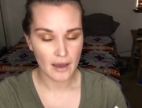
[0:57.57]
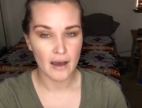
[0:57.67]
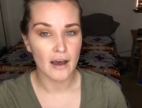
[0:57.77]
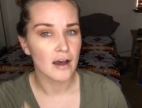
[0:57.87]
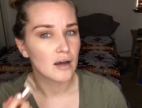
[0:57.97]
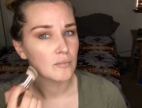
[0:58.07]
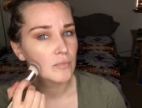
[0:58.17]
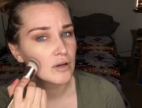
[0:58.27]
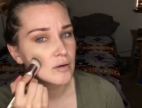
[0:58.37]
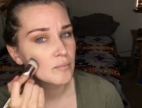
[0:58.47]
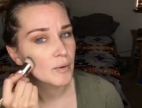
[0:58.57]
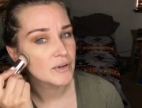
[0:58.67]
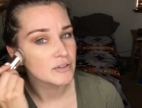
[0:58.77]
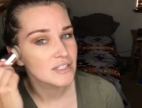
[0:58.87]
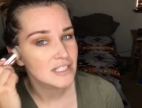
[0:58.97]
But when
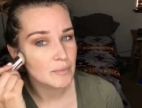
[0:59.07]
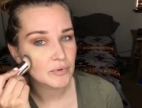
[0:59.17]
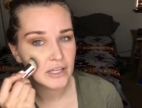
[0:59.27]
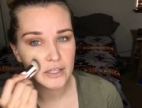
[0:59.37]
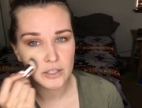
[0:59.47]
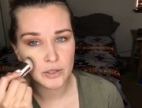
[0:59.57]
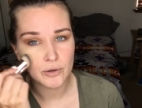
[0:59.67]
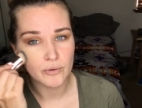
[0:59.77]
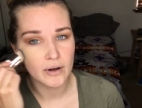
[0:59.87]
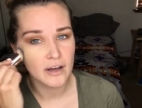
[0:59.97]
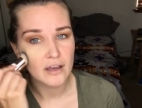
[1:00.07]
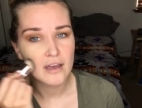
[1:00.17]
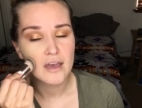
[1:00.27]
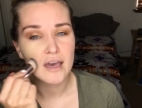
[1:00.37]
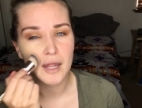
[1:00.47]
you stipple it,
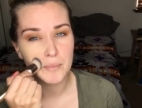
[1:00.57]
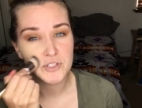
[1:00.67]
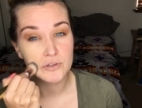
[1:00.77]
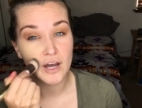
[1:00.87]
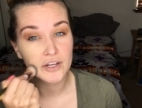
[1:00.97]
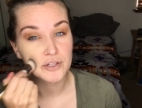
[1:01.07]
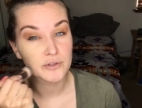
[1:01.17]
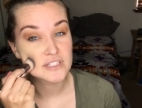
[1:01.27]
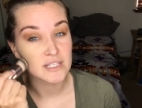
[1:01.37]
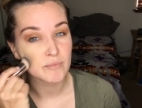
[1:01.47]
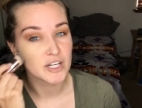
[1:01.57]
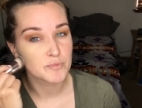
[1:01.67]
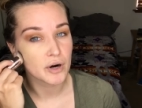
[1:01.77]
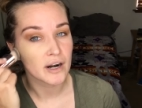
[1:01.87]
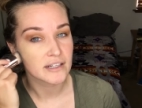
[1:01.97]
it helps you not use as much
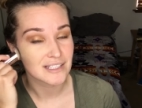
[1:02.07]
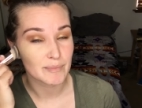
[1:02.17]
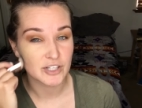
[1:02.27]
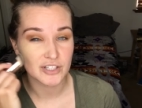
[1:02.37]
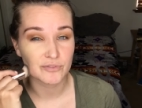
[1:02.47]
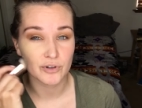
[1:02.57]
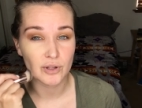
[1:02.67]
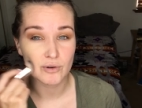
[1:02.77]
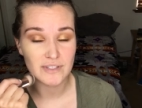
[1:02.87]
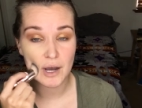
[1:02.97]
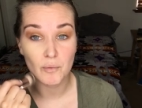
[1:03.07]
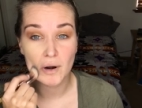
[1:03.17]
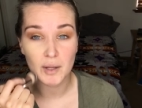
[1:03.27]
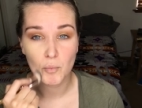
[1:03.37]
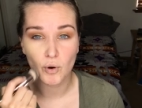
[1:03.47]
product, especially for those that
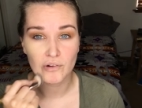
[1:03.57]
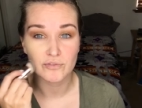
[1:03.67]
want a more